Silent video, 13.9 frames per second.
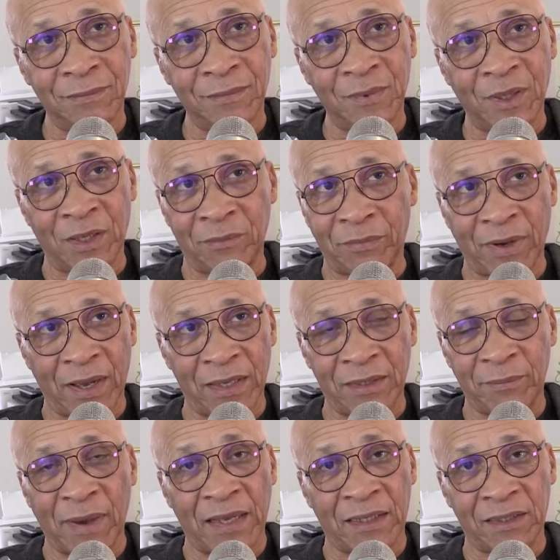and
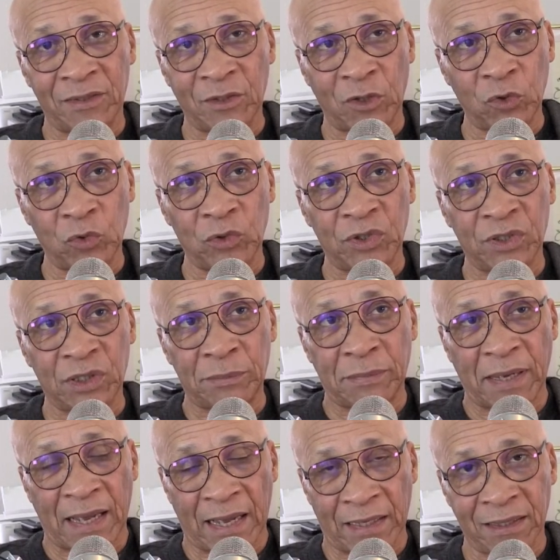Biden is not going to sit
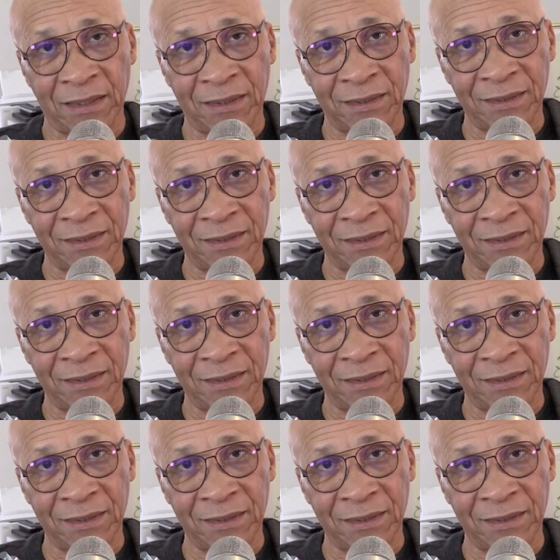back